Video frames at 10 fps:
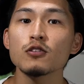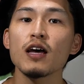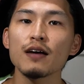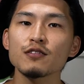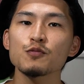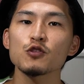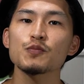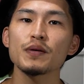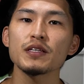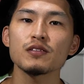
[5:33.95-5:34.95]
to have some more
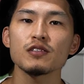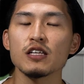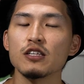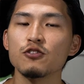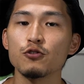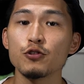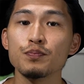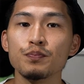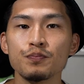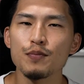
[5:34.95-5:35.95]
space in your room.
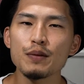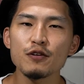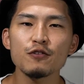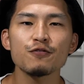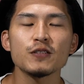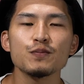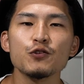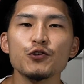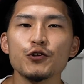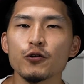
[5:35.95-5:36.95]
Maybe you're from
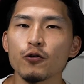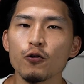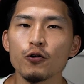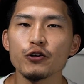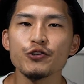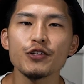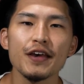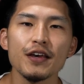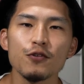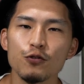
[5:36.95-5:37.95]
New York or
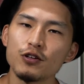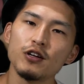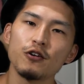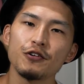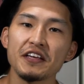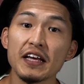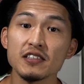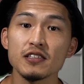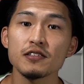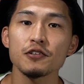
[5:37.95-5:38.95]
UK where it already
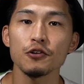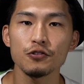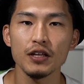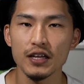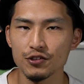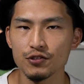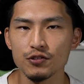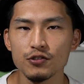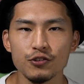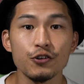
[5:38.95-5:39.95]
gets this cold and
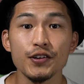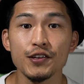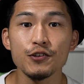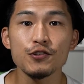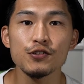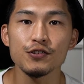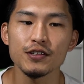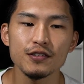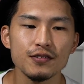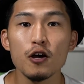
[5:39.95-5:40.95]
you're already used to
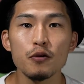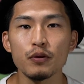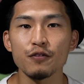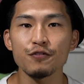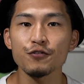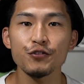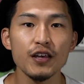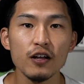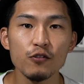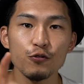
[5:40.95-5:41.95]
it. But if you're from
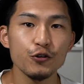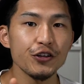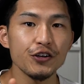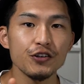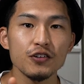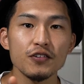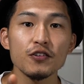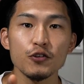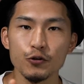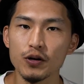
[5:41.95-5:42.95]
California,
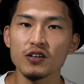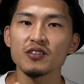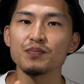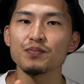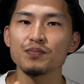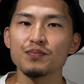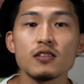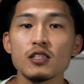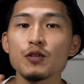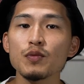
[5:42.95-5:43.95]
you're welcome.
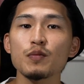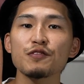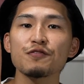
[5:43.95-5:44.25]
Tip number